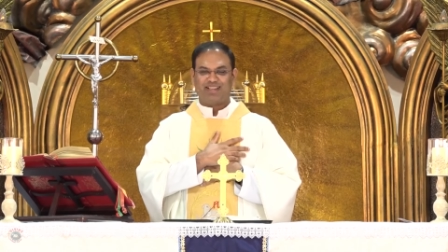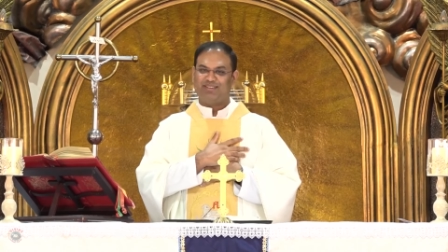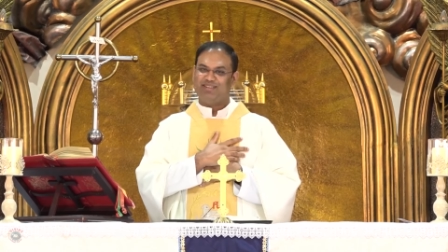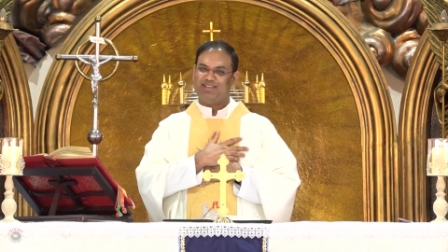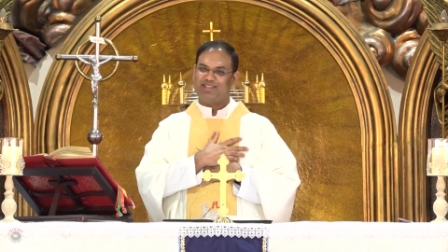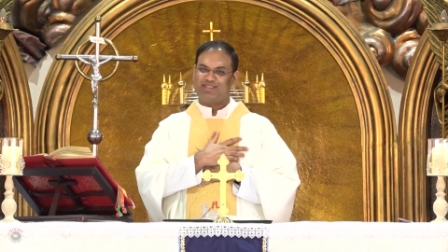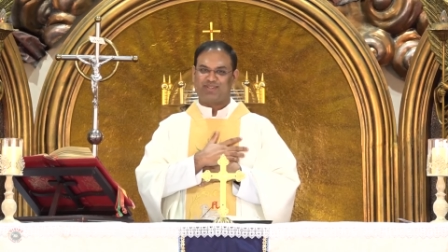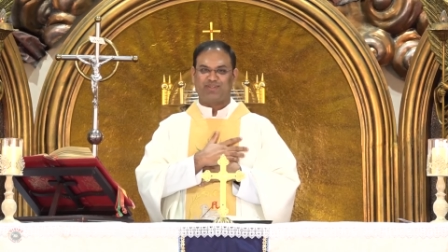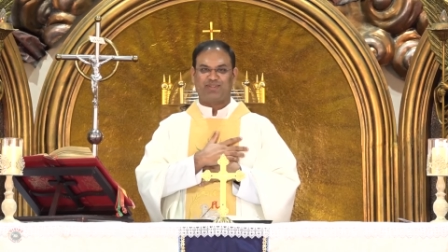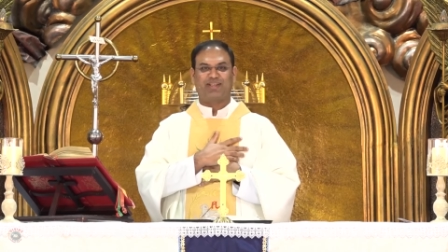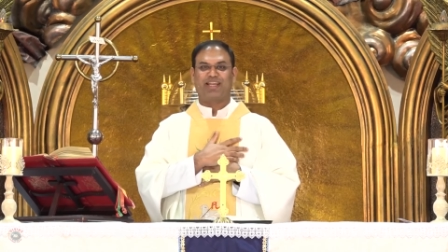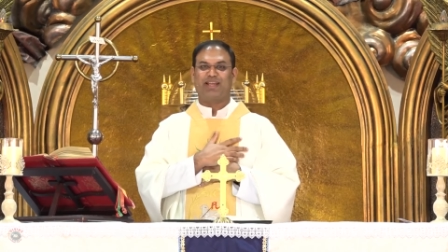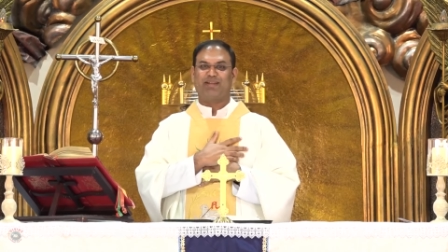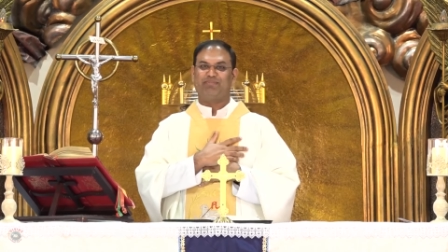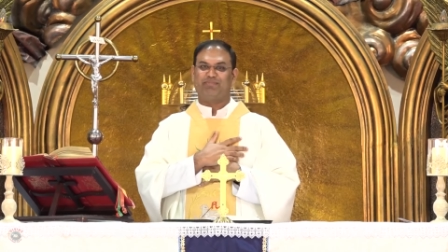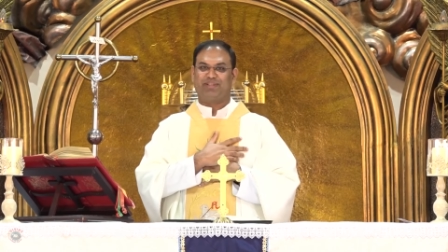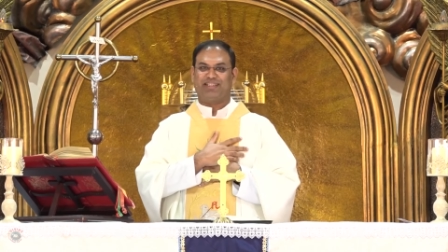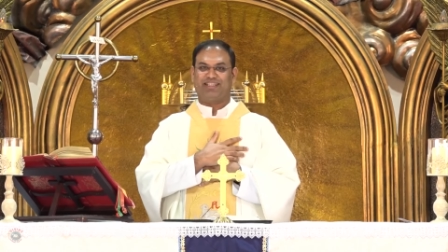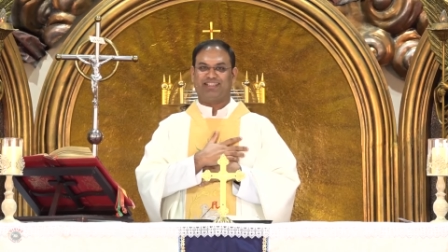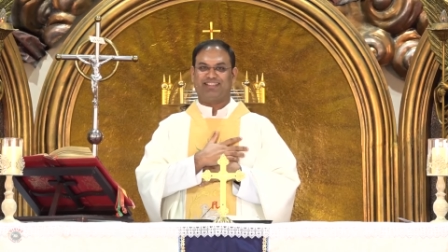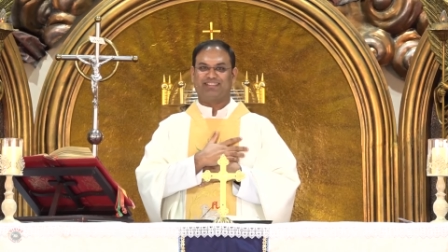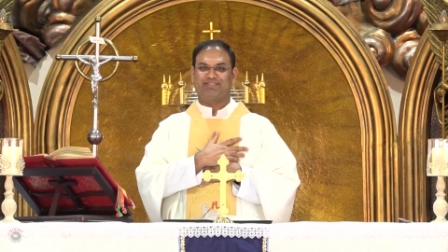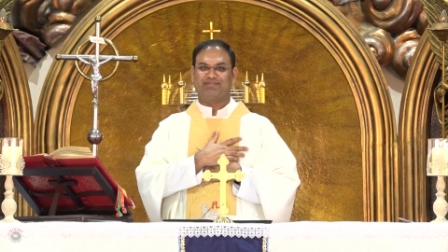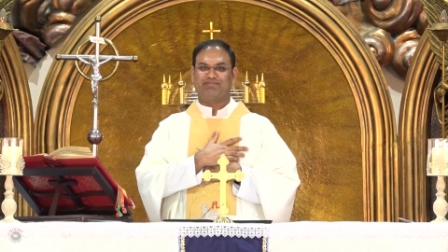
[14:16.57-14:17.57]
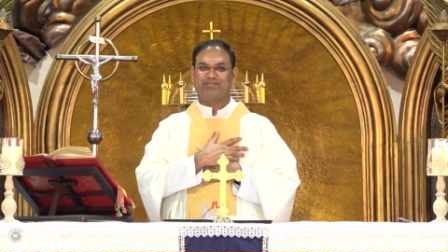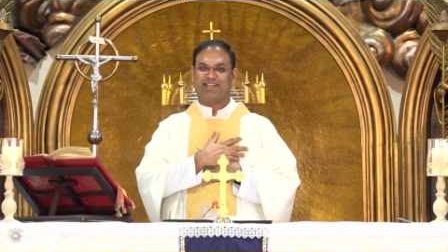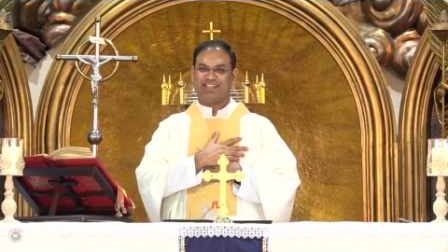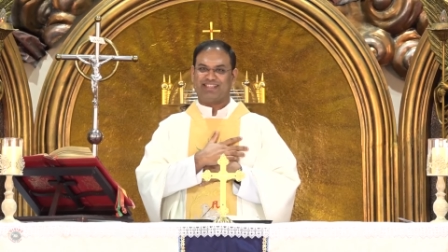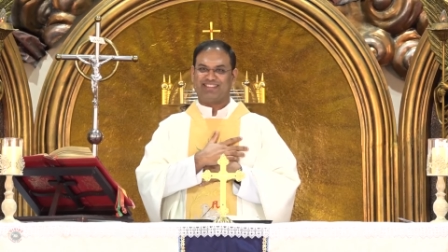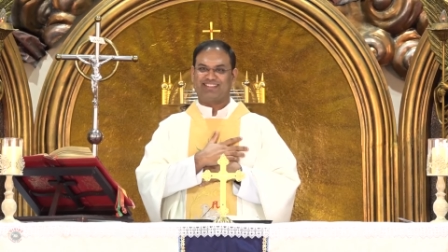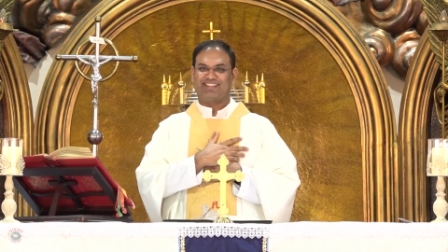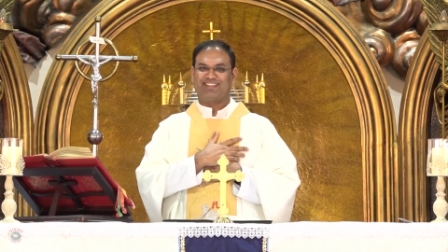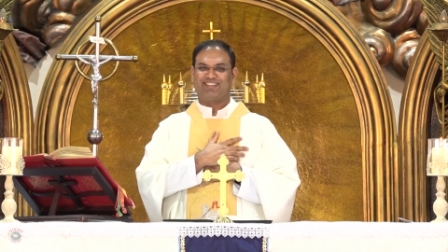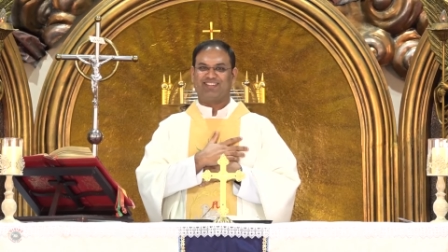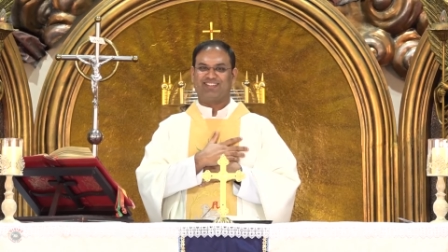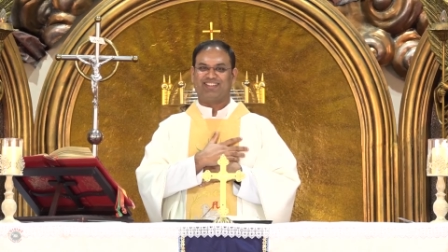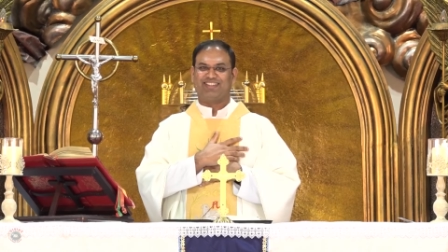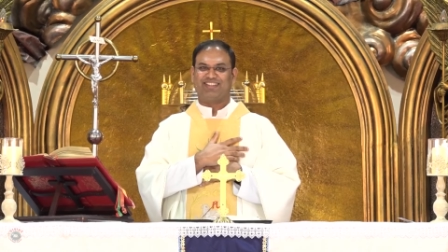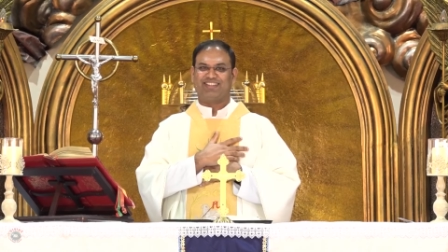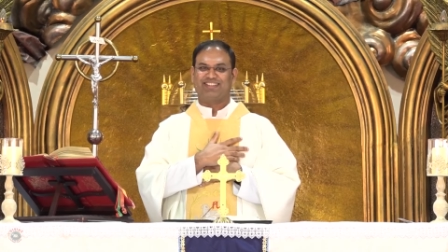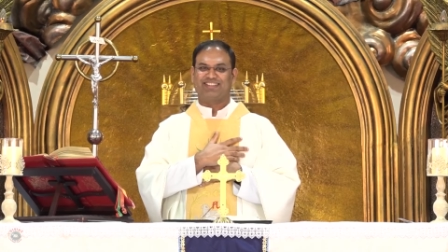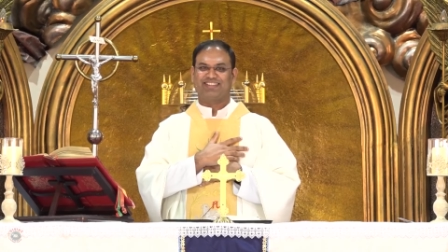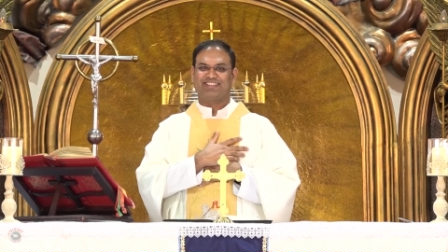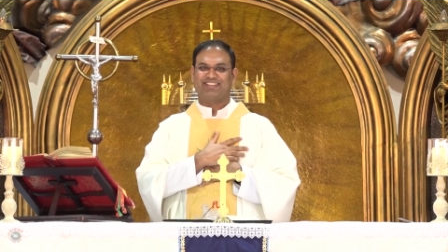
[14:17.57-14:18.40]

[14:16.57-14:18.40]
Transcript: now, it's not happening. Praise the Lord.